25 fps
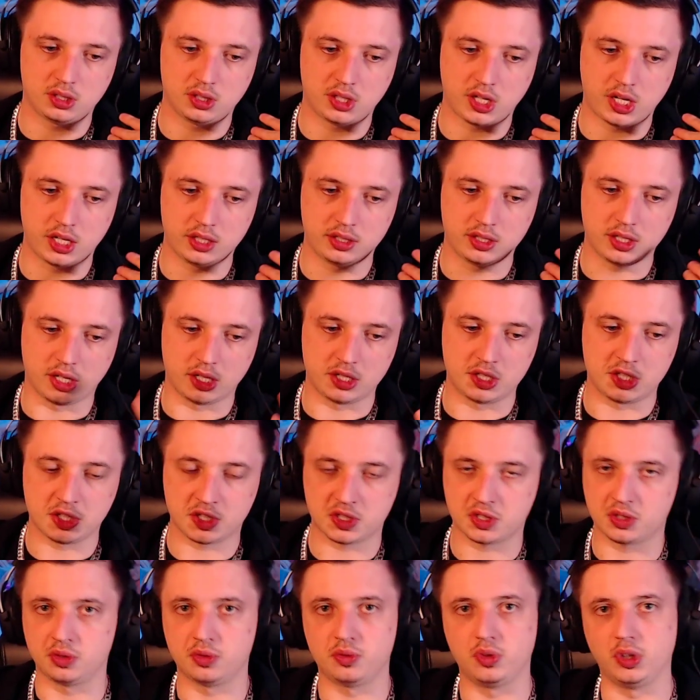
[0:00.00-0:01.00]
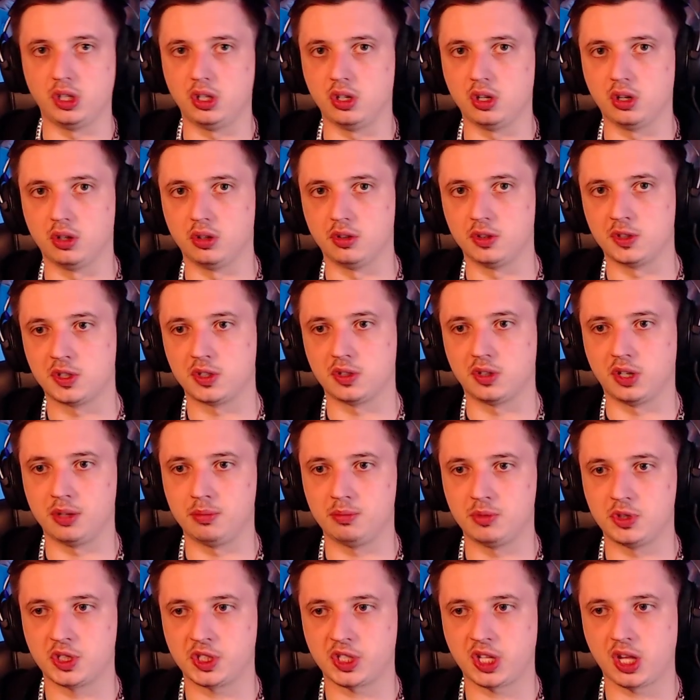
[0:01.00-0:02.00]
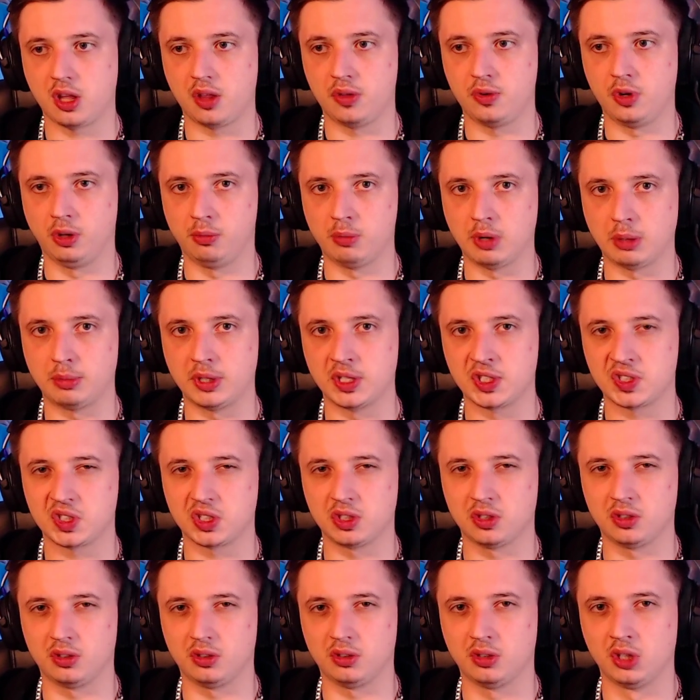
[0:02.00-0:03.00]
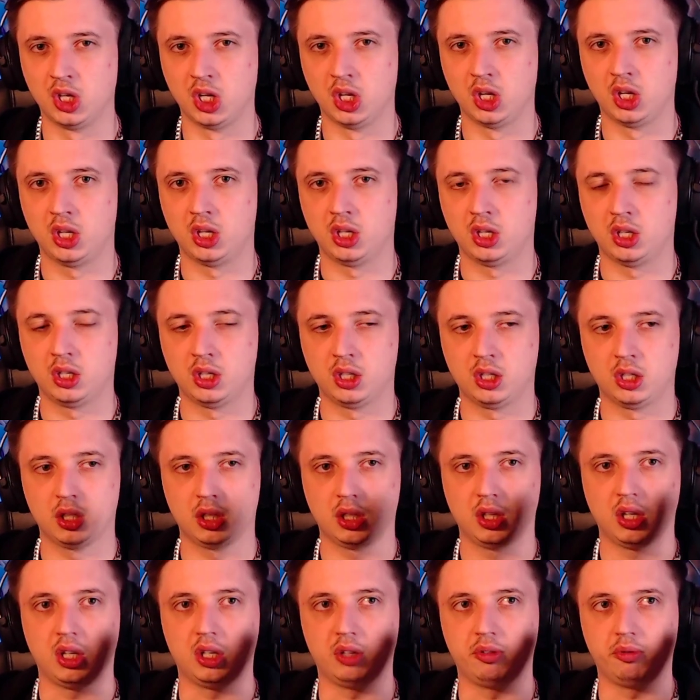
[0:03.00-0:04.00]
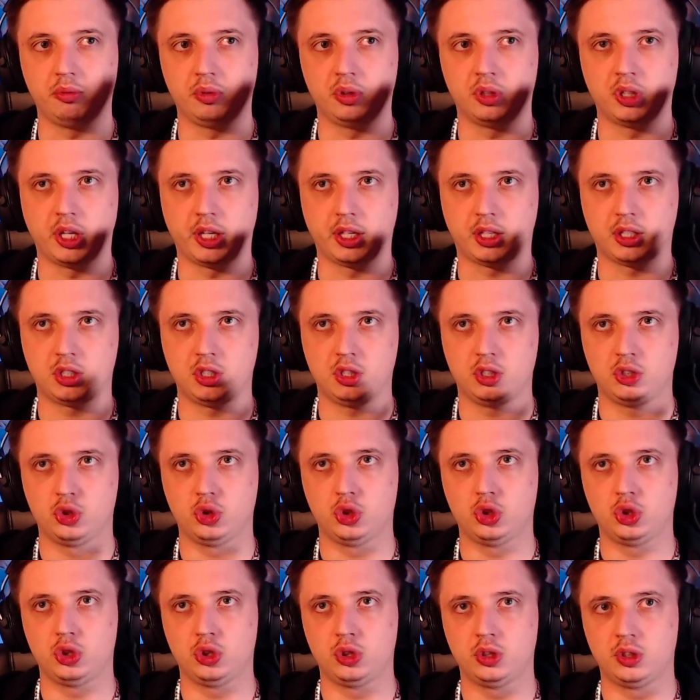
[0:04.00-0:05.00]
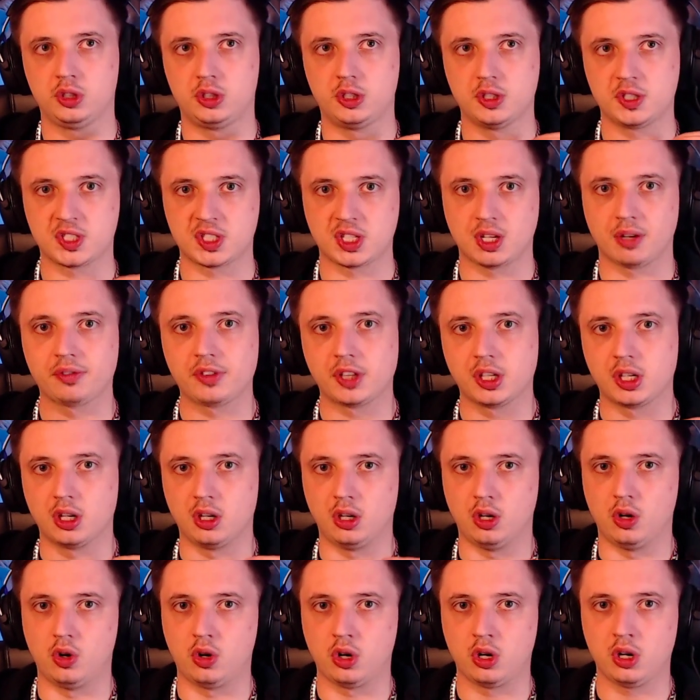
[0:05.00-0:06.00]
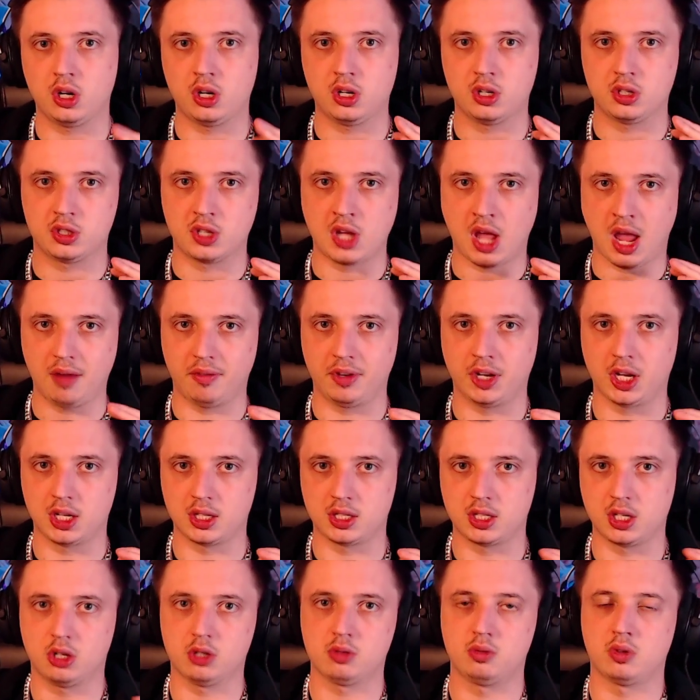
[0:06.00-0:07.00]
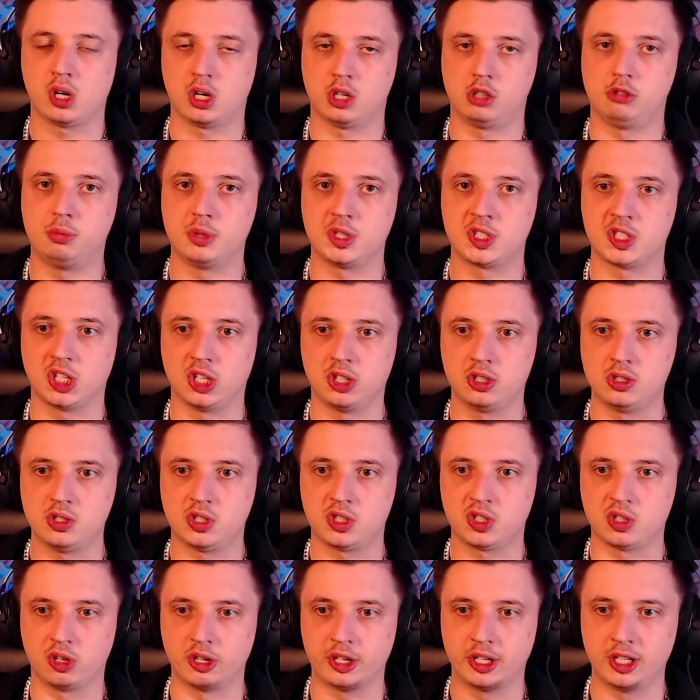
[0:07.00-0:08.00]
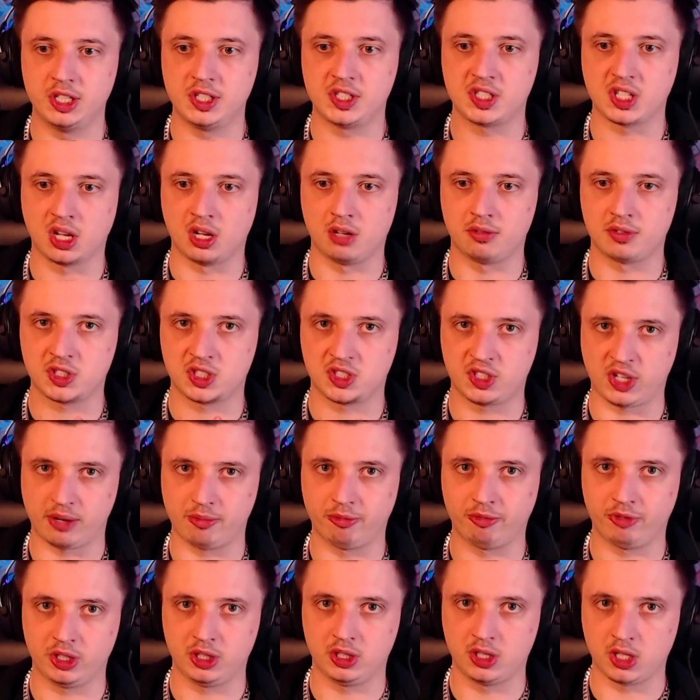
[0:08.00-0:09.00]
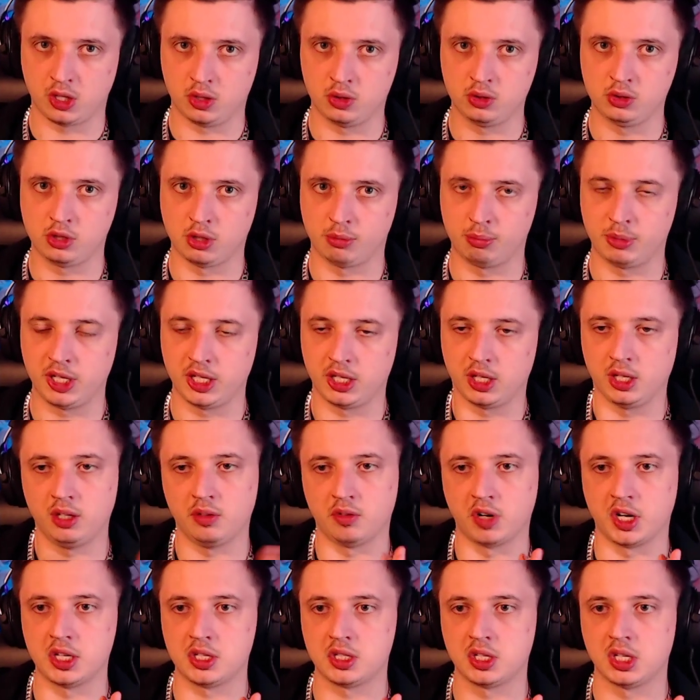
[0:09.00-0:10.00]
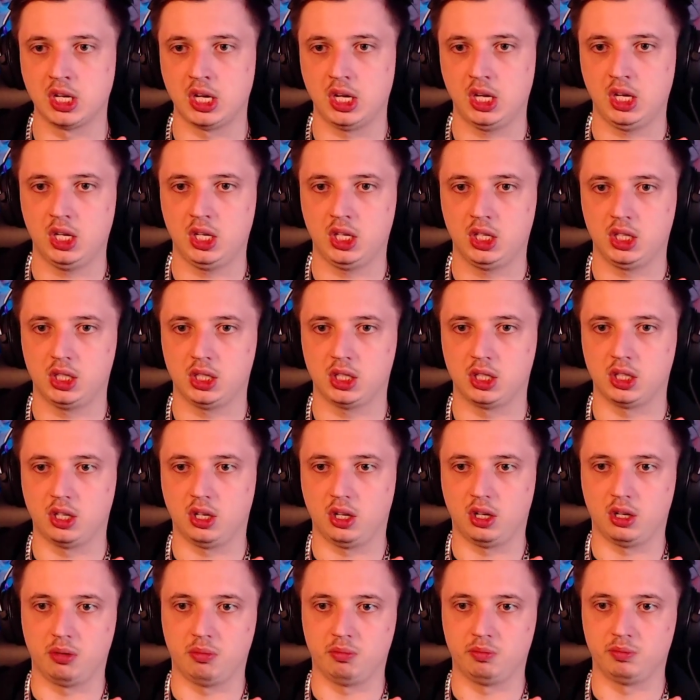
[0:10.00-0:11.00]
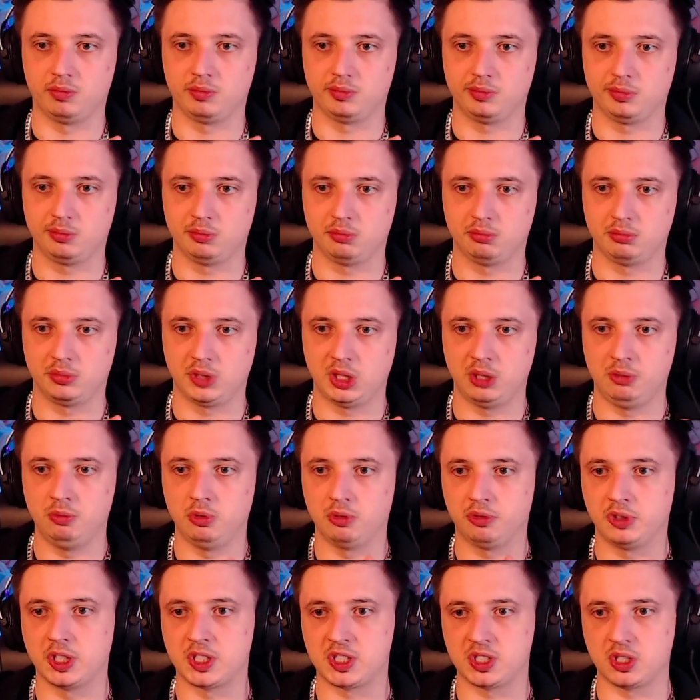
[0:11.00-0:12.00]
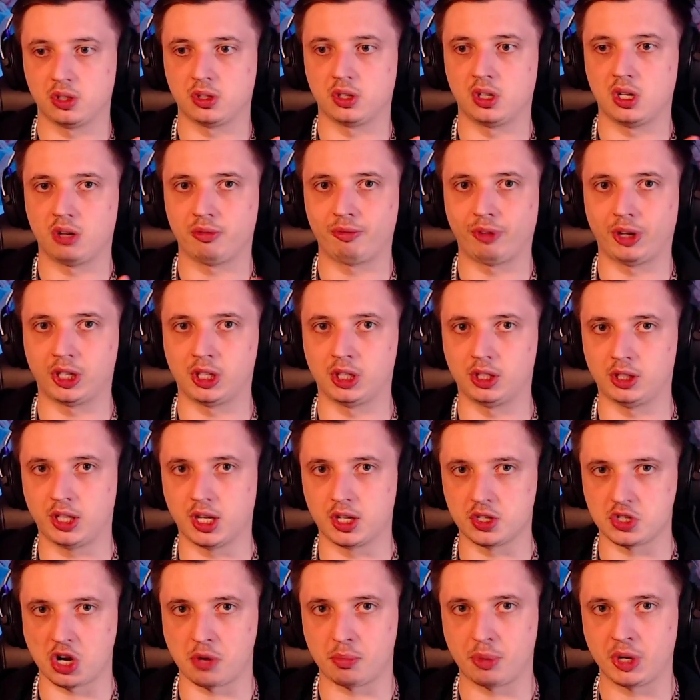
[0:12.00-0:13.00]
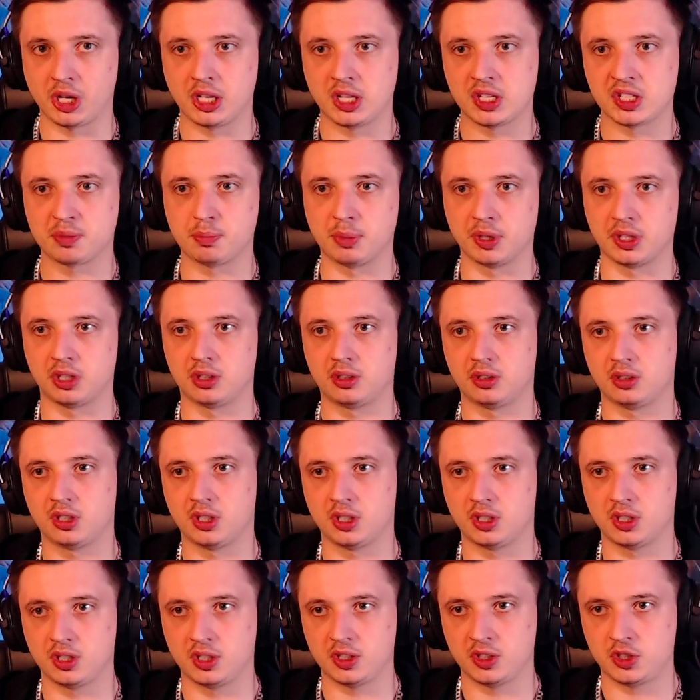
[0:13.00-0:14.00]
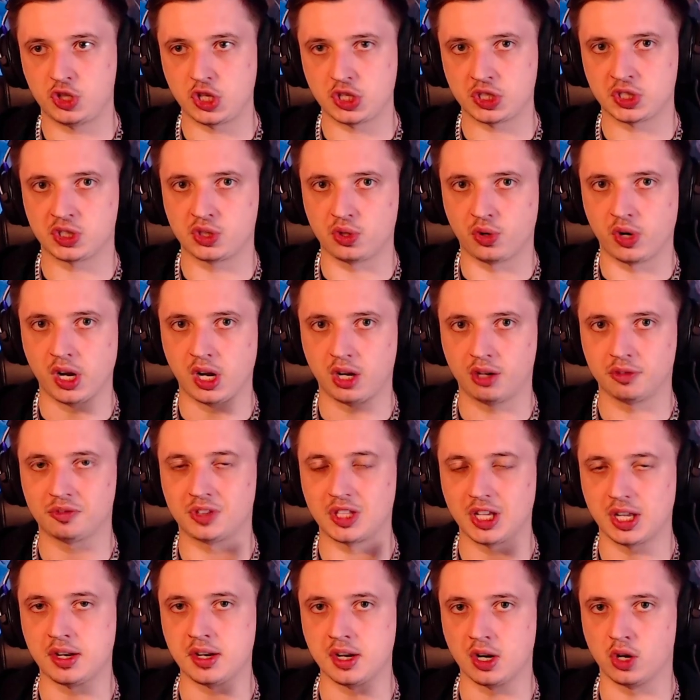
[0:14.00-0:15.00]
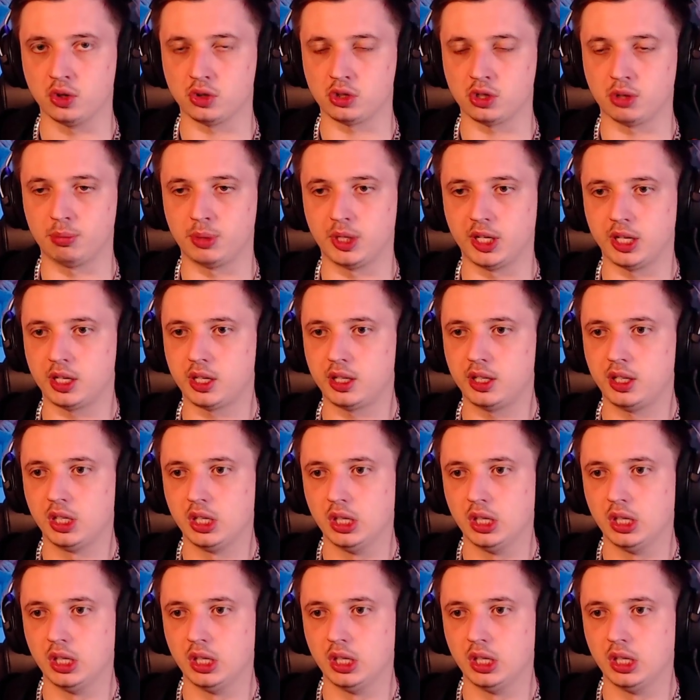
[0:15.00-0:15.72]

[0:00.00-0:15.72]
yeah, I just don't really know. So I'm just kind of doing my best in like the stuff that I learn, having it down 100%, so at least I have something down completely, right? Even if that's not enough, I can catch up, I guess, but just so I have that down completely.